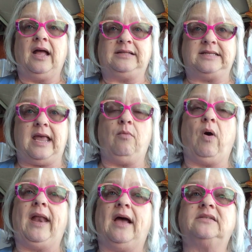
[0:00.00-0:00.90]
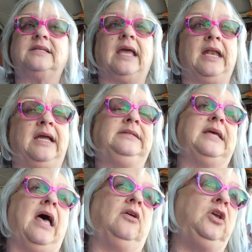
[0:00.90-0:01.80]
Let's see, what else can I
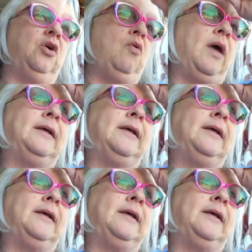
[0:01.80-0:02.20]
tell you?